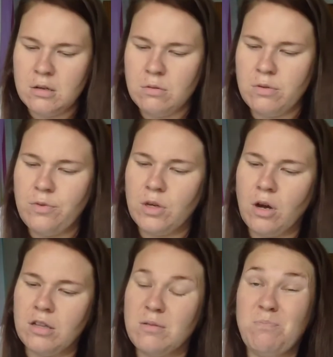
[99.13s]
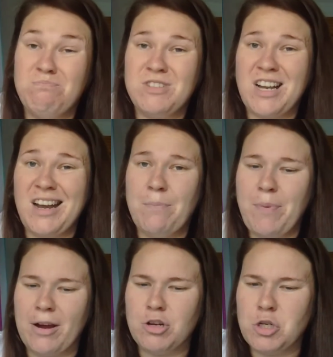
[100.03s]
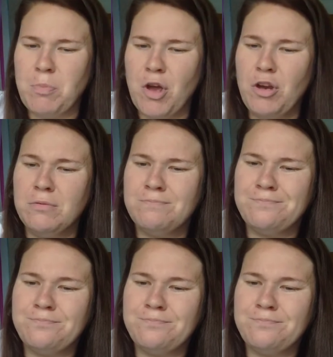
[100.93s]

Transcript: What have we got? The slightly bigger spoon.